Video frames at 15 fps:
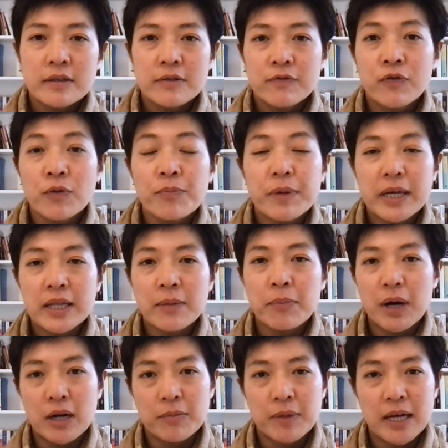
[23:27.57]
For me, the
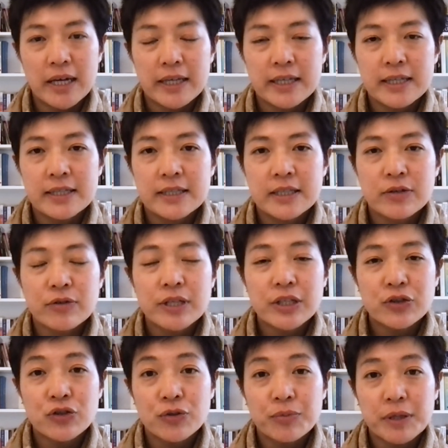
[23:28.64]
bottom line is there
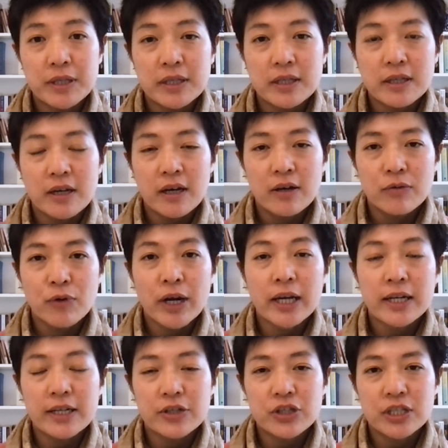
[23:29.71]
needs to be
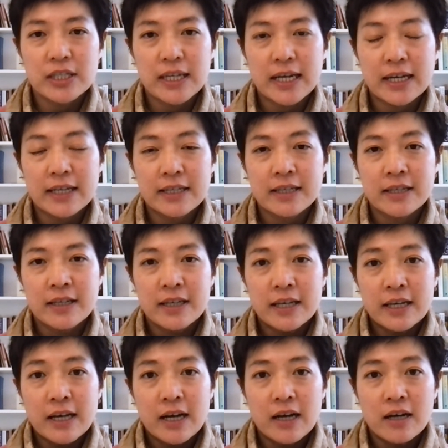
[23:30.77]
recognition that
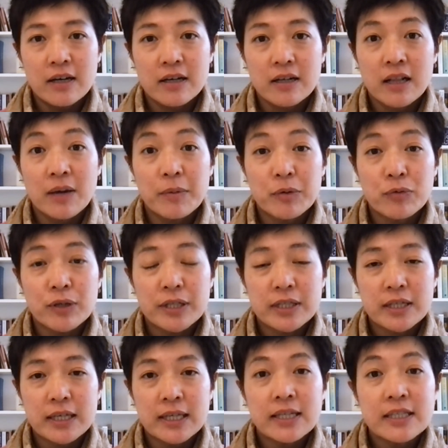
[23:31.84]
climate
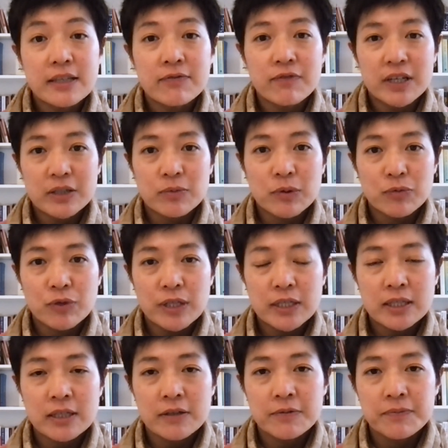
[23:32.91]
risk is investment
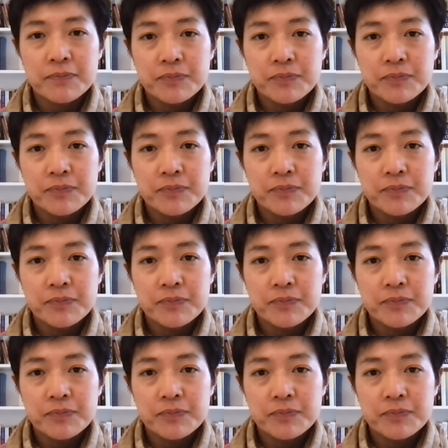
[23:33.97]
risk.